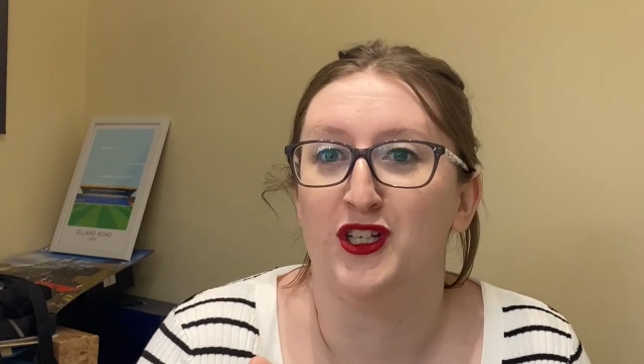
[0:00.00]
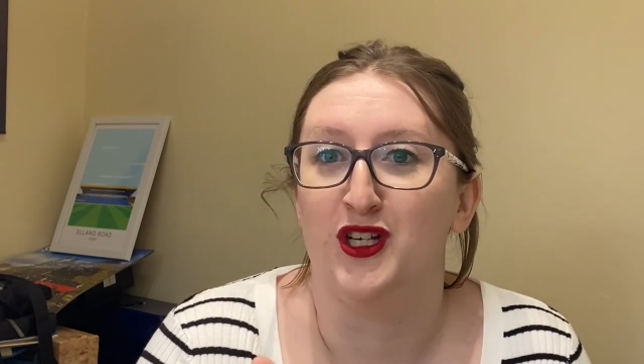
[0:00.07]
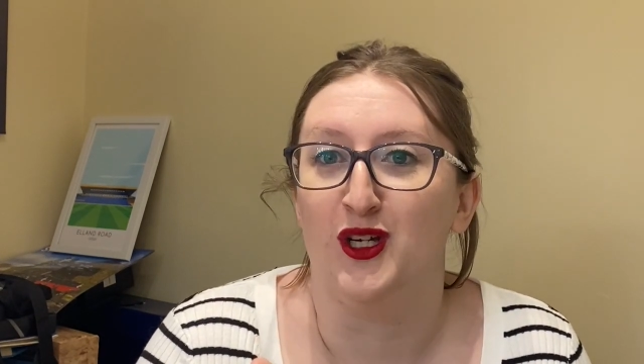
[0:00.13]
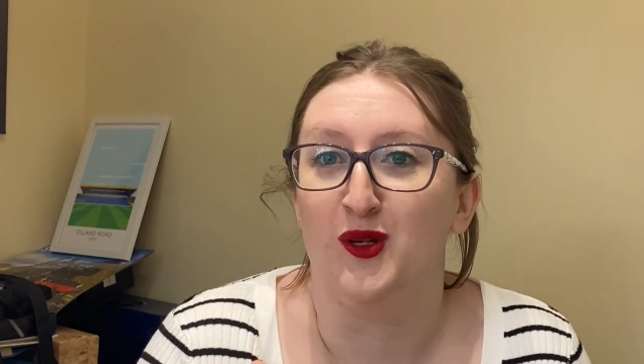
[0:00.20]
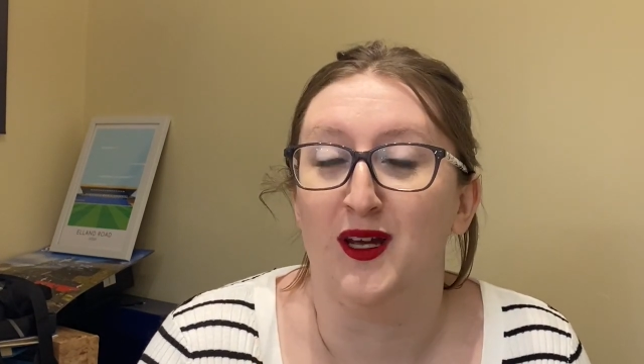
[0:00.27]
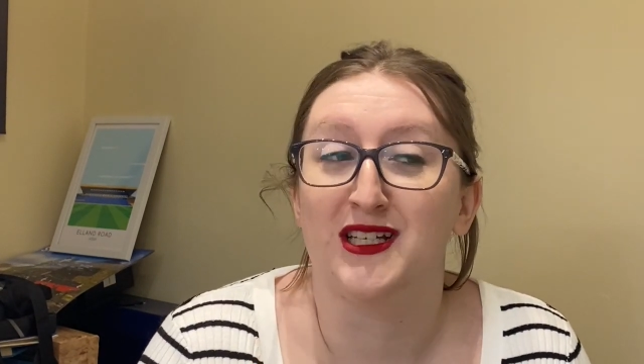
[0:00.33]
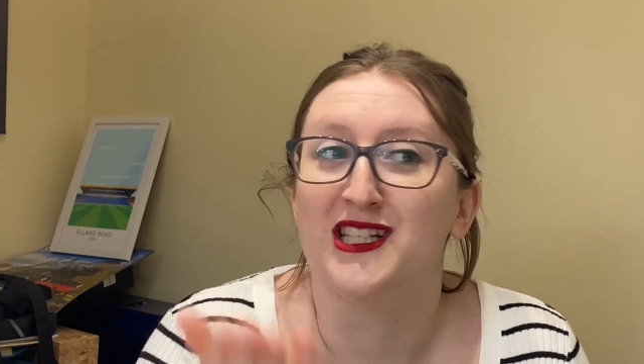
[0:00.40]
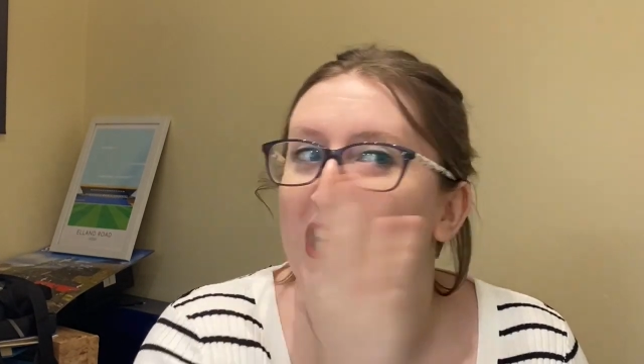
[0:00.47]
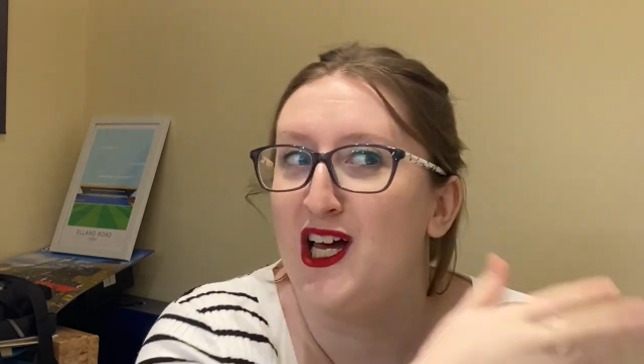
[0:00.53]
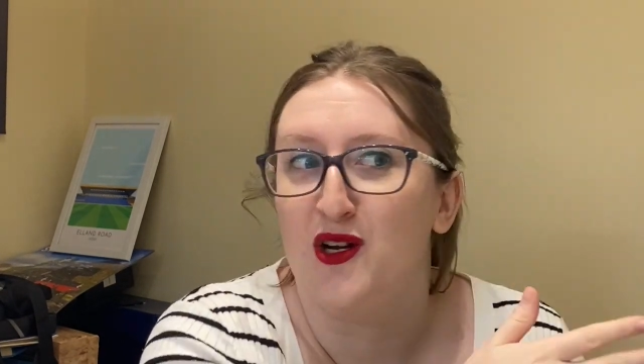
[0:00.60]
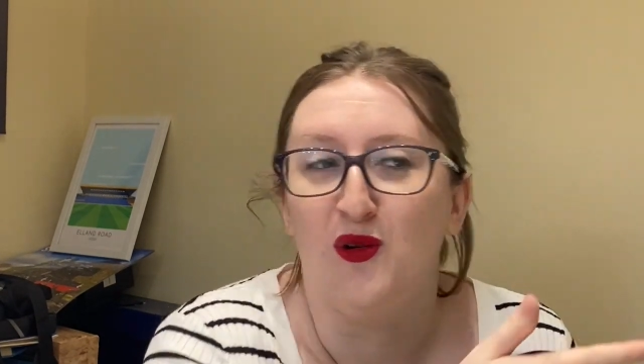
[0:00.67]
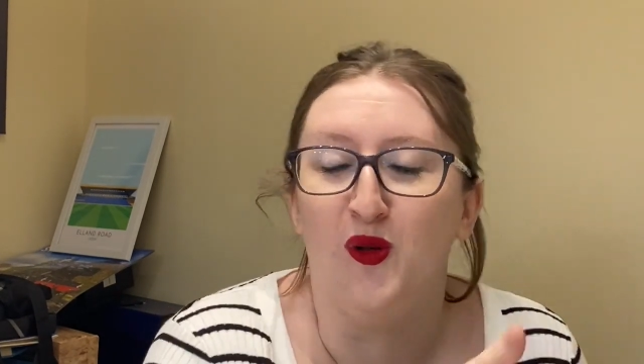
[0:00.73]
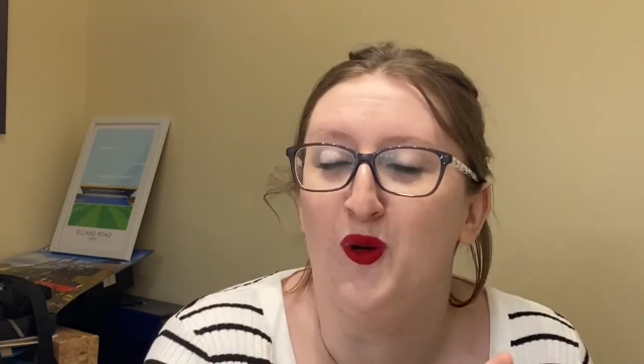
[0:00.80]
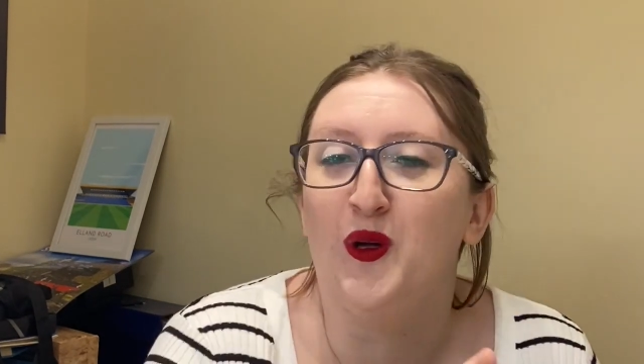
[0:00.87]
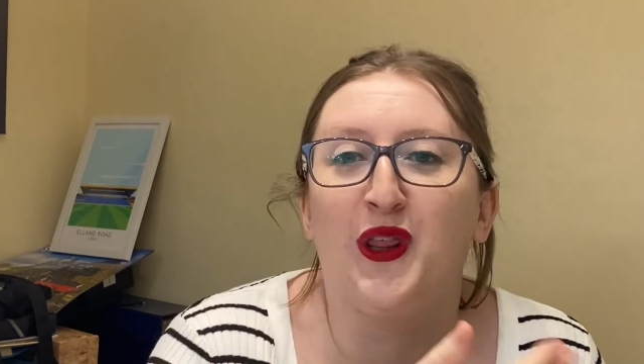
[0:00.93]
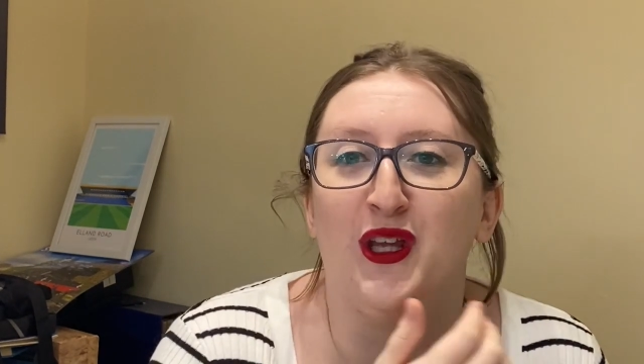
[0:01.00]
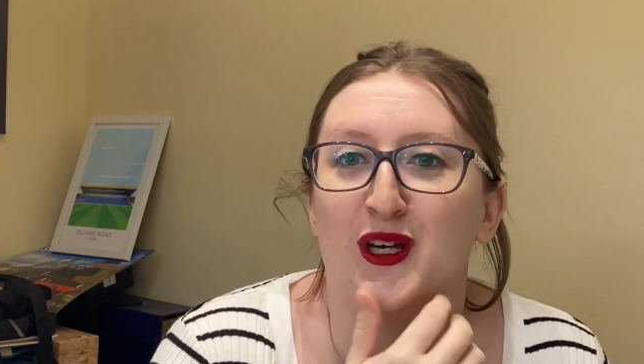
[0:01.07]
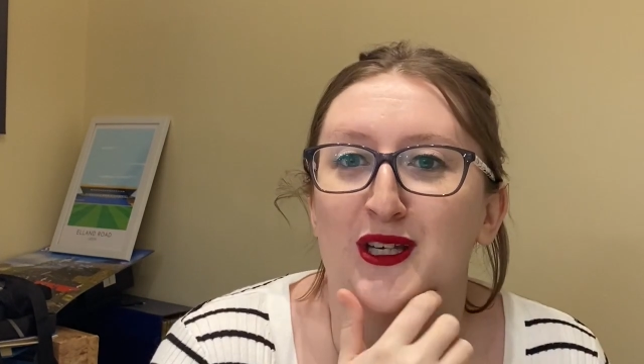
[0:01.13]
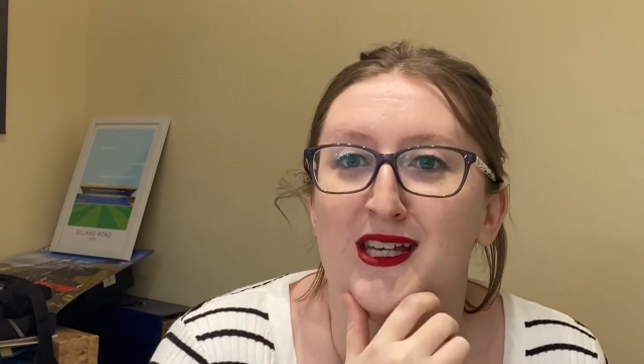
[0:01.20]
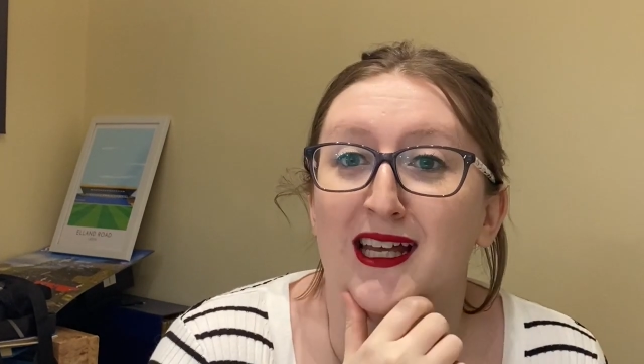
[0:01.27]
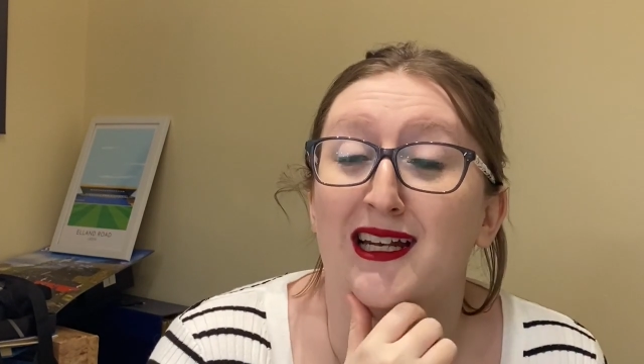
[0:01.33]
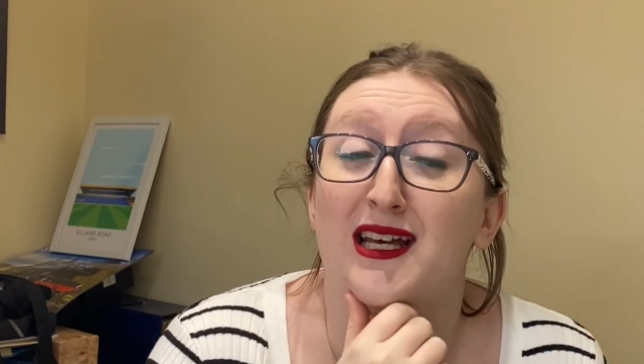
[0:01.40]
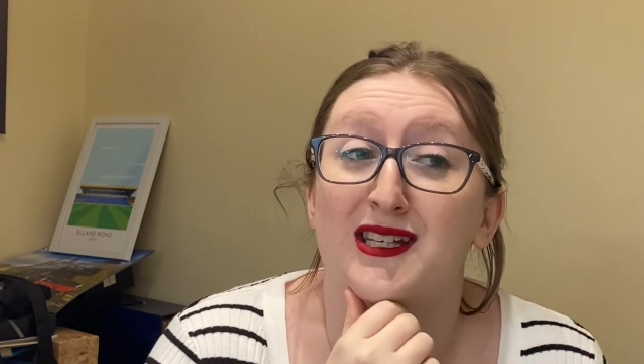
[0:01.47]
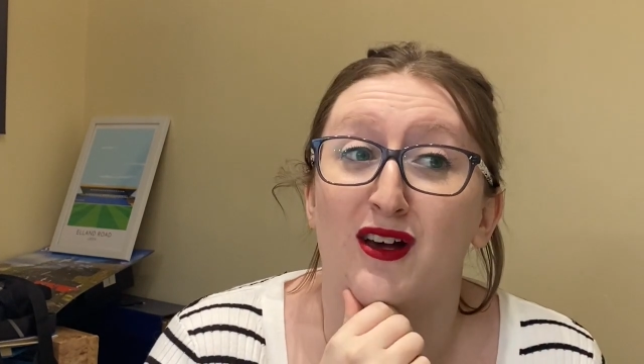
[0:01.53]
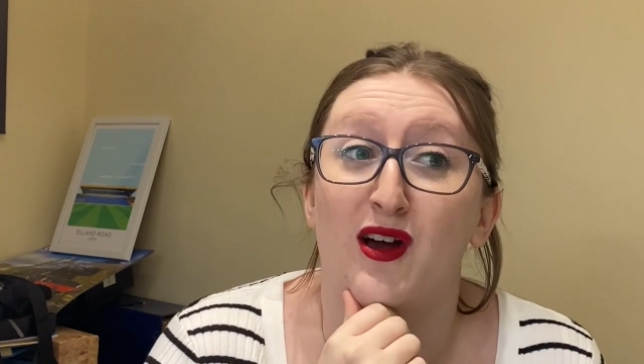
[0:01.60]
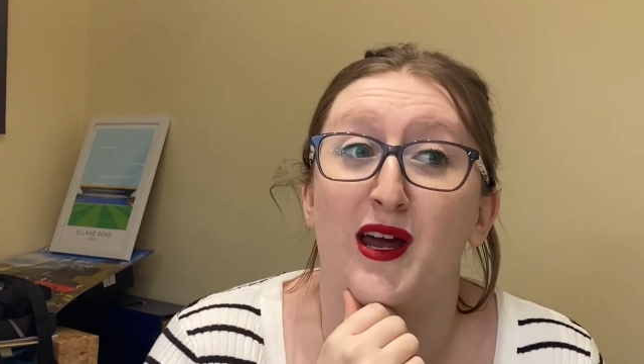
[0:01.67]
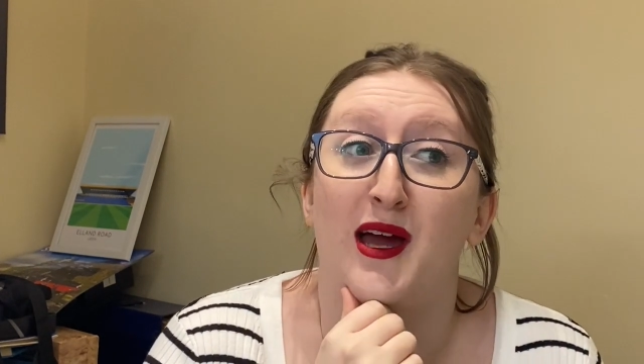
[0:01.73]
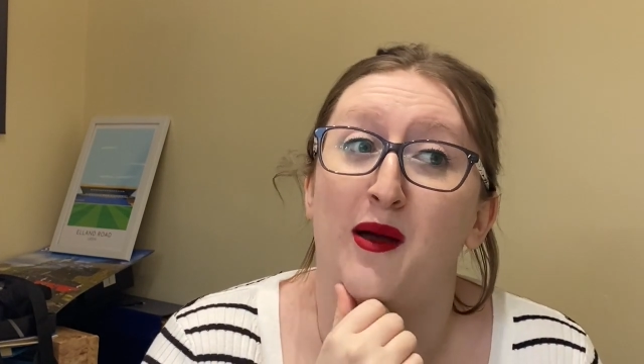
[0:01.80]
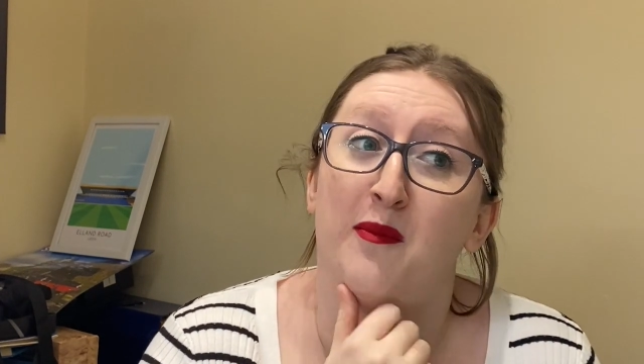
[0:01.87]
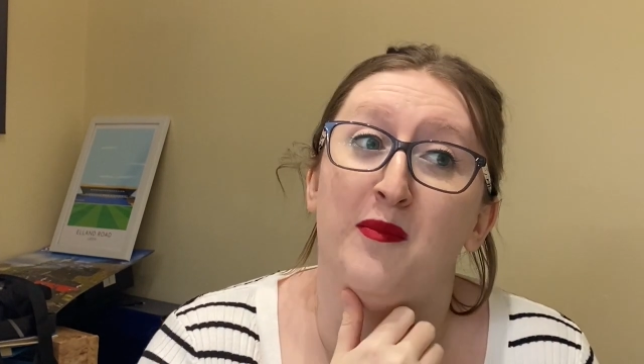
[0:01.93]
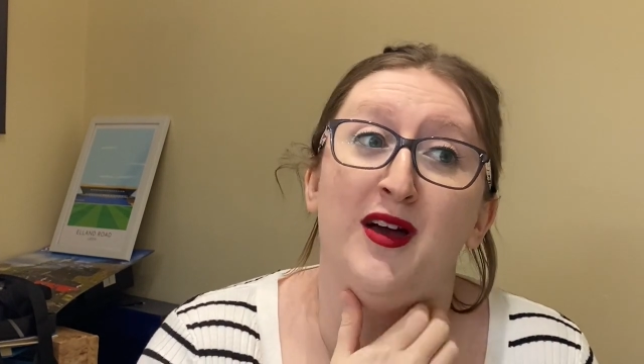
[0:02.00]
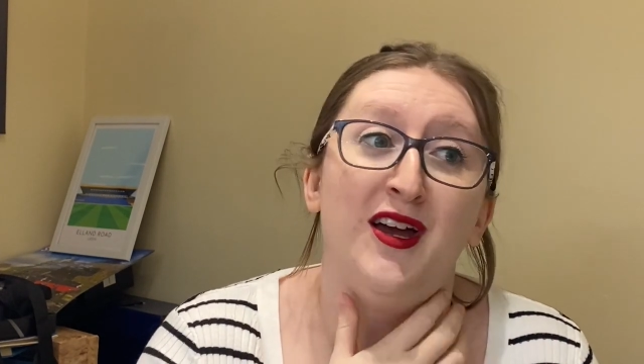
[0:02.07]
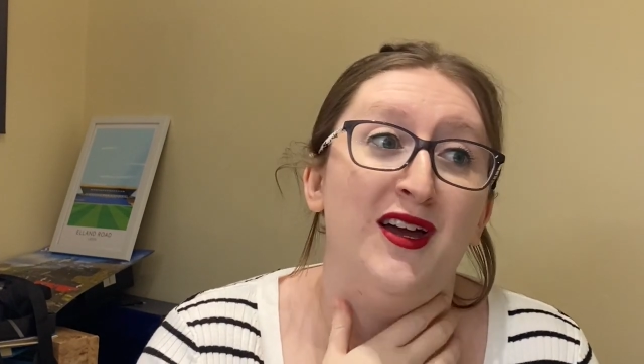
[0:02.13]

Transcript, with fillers: external authors unless I am